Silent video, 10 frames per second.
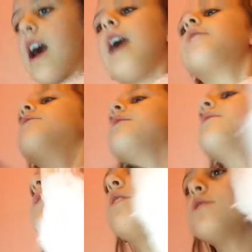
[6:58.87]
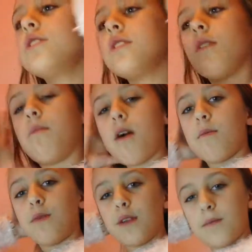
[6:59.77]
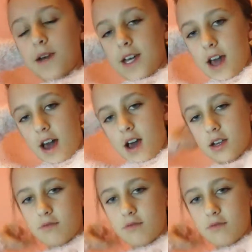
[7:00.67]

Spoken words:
I don't even know how to do a bubble in my hair.